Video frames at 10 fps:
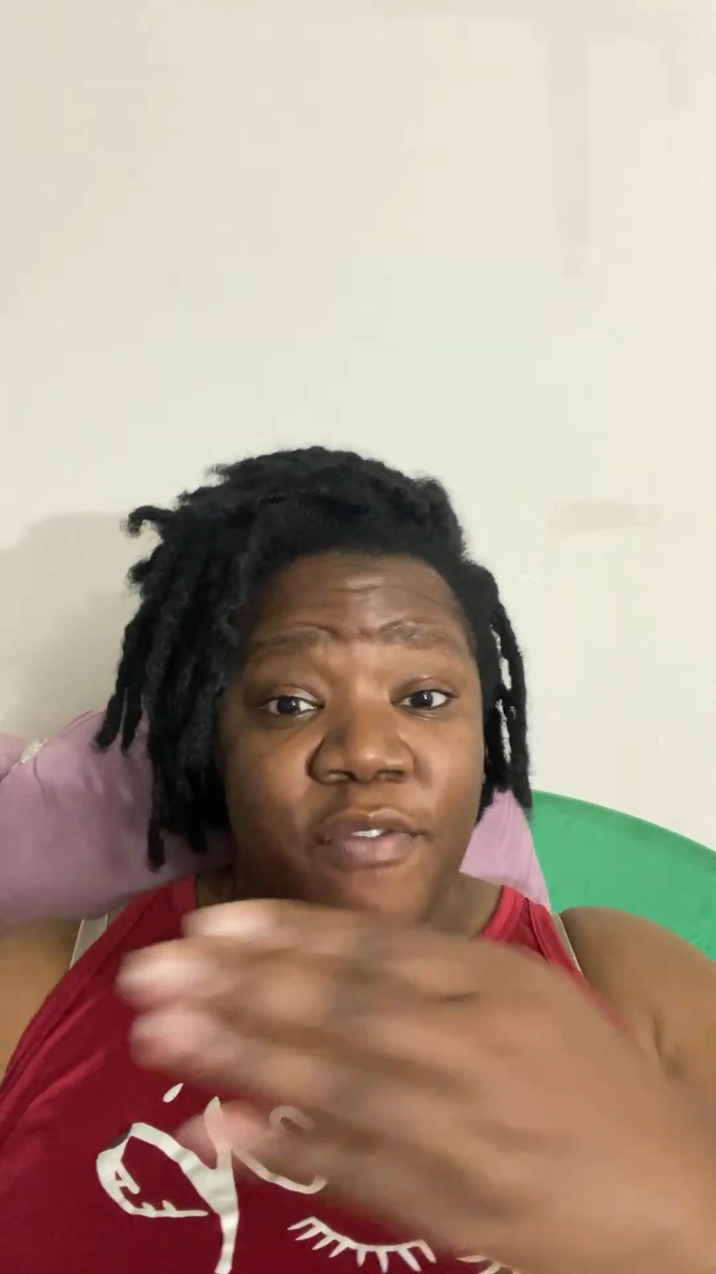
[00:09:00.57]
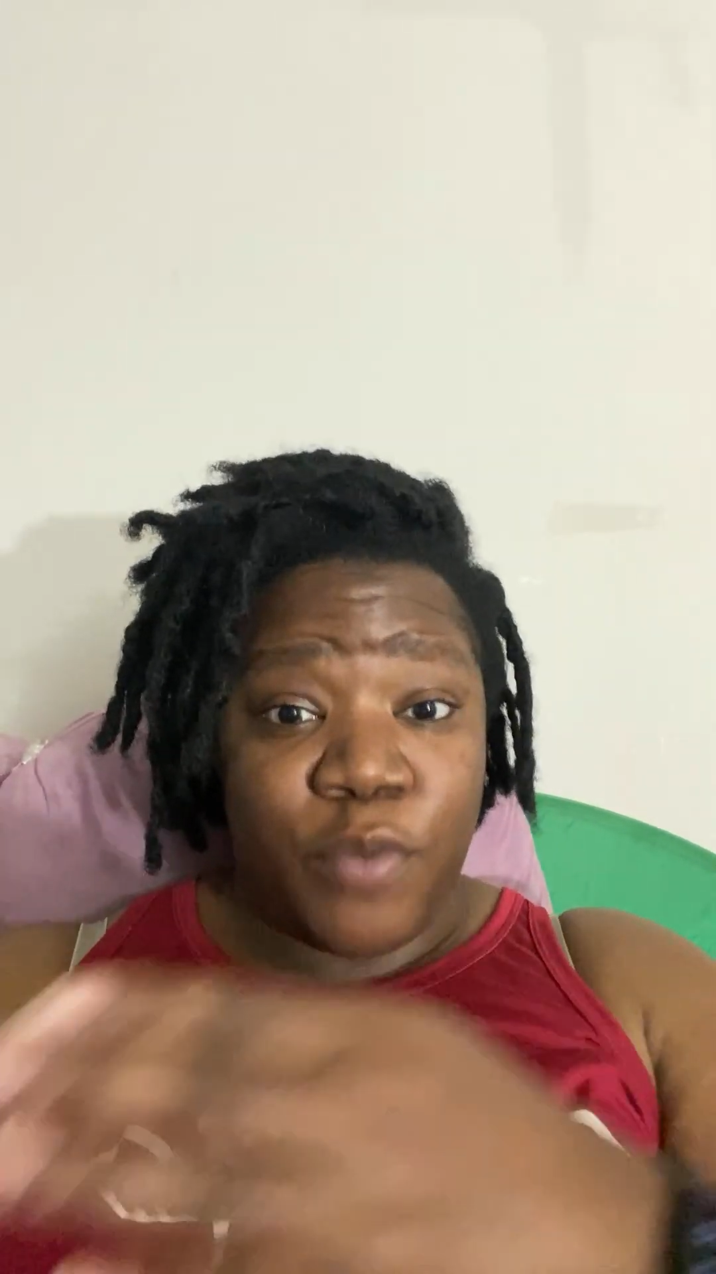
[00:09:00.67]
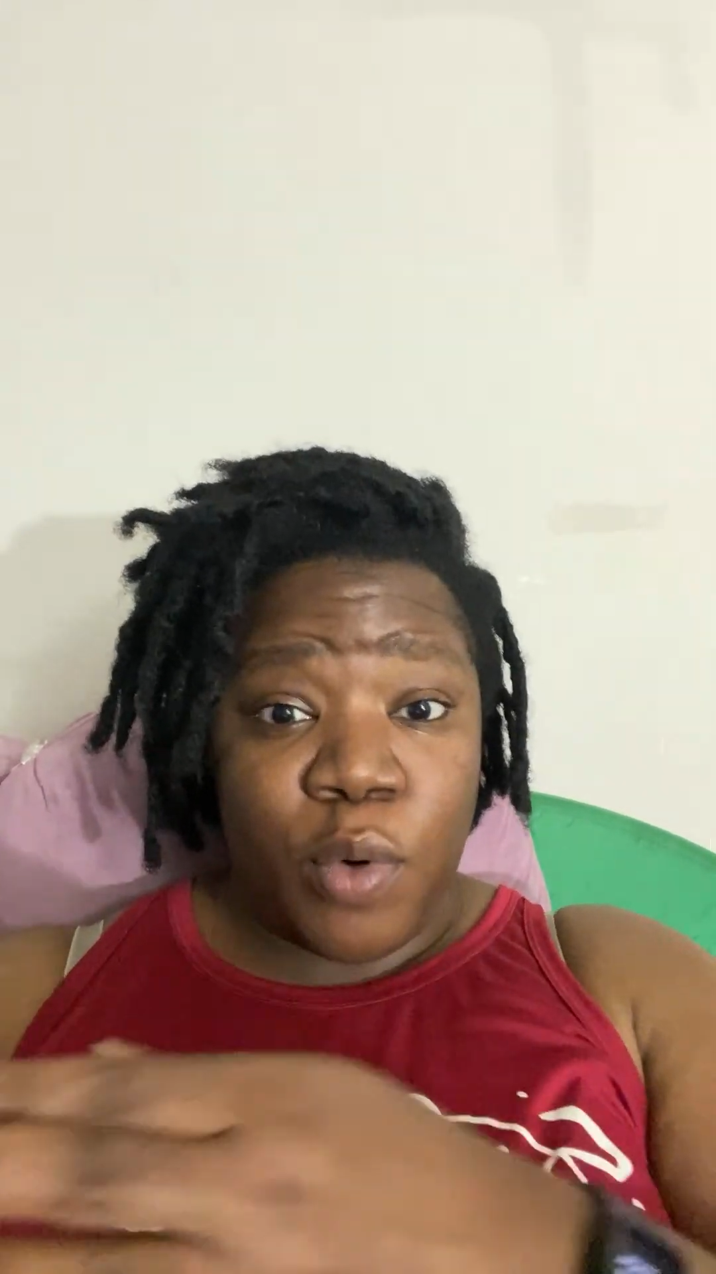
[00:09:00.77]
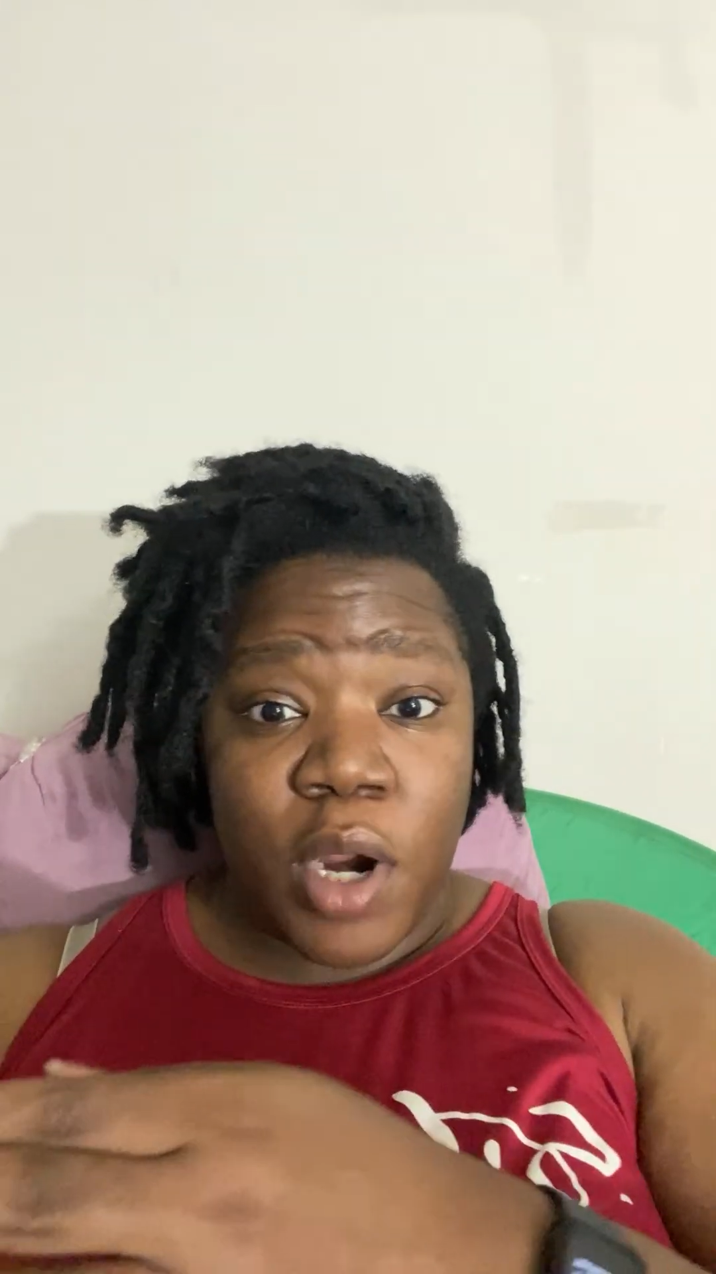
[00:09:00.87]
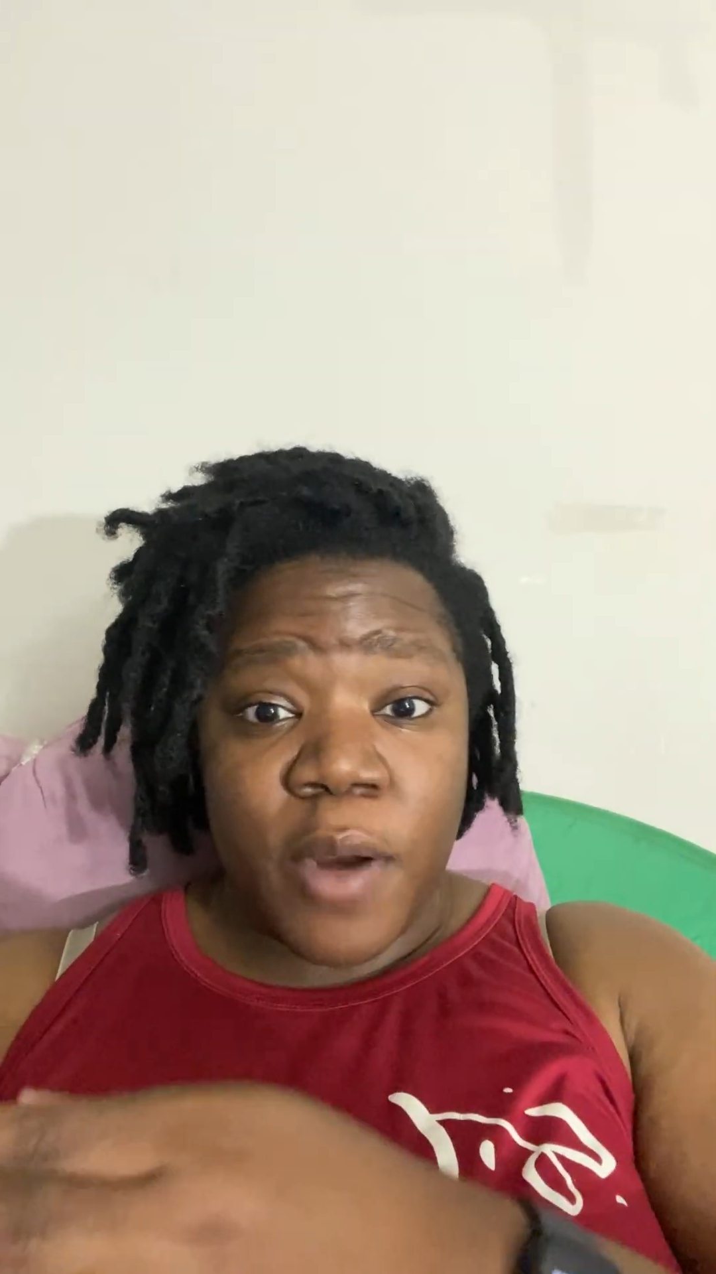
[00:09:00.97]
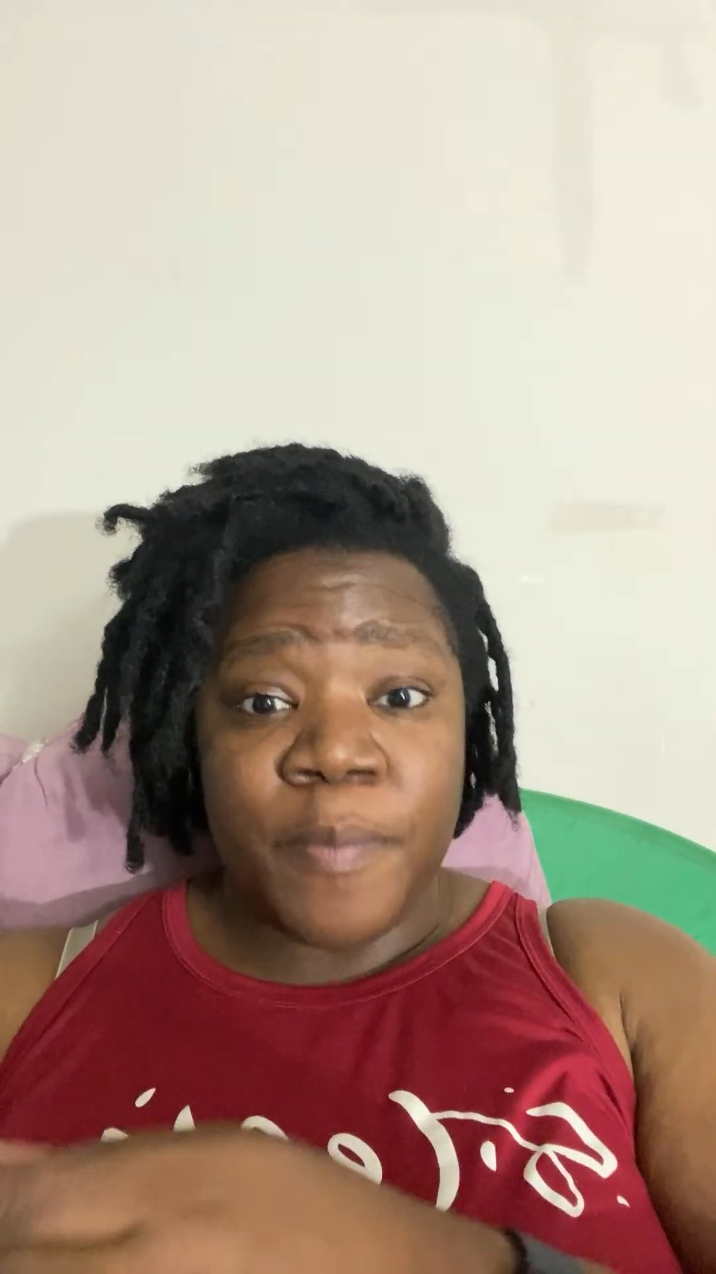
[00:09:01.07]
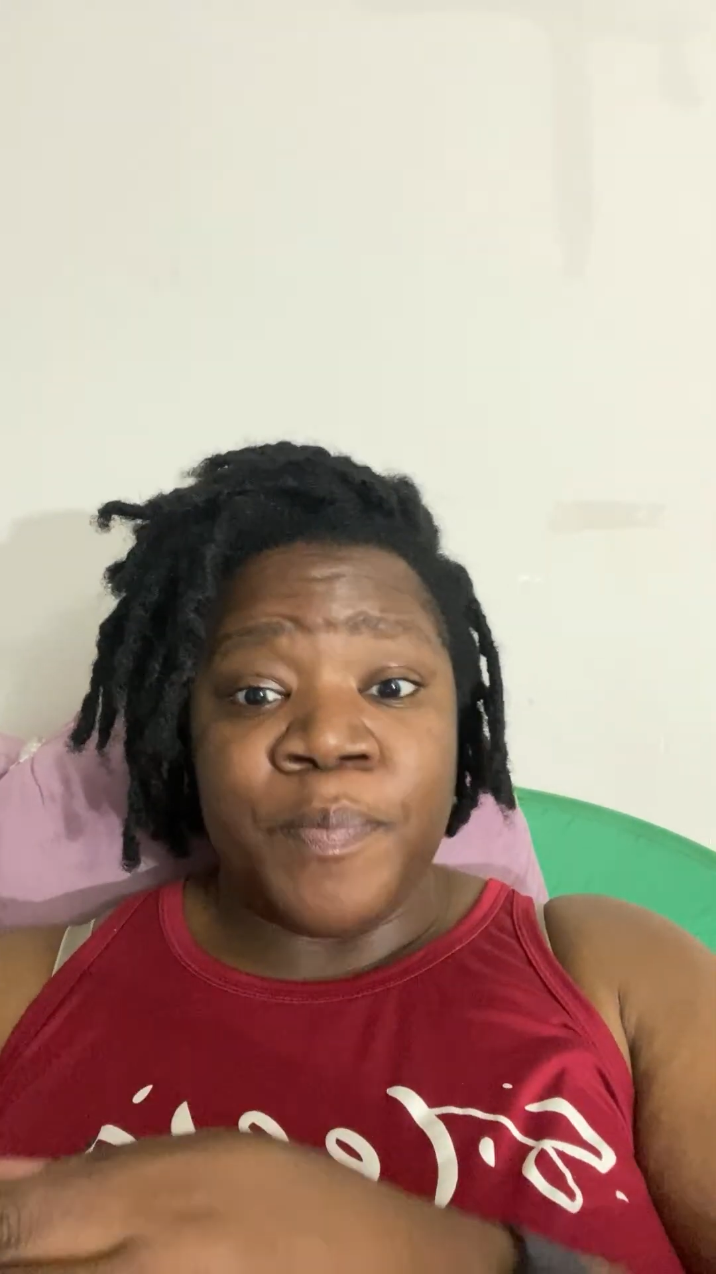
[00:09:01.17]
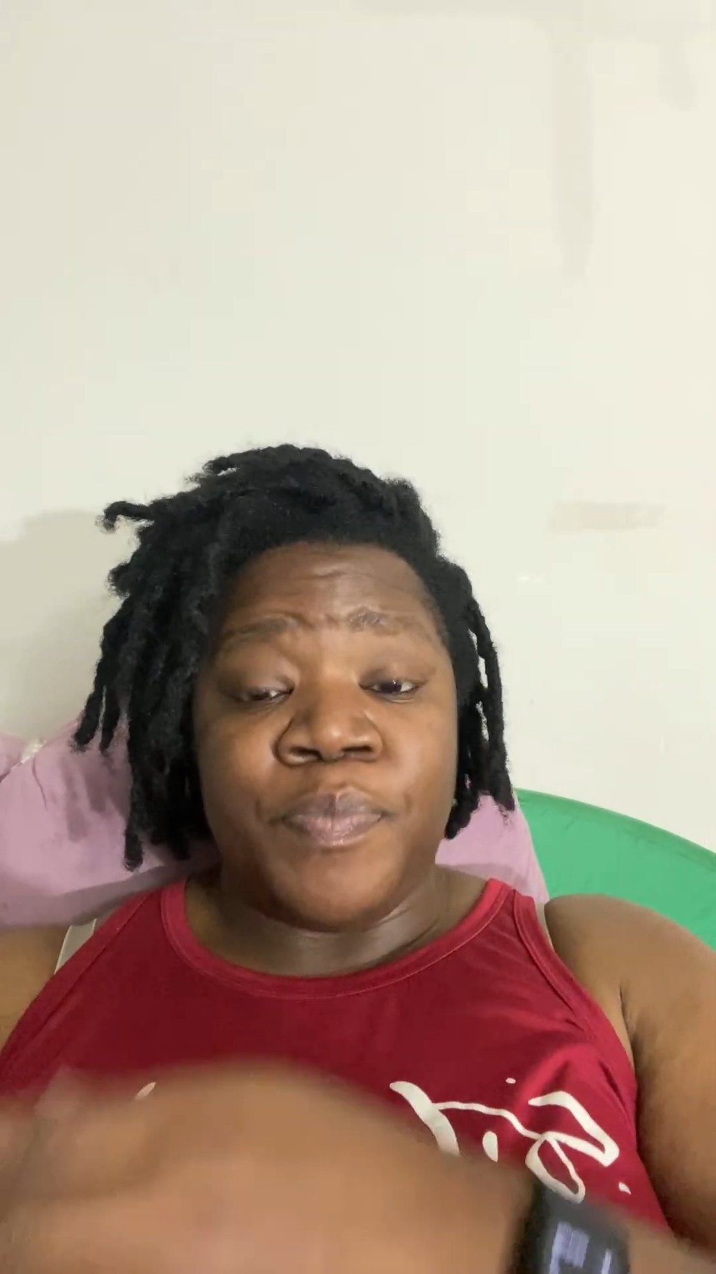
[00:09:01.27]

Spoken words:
for,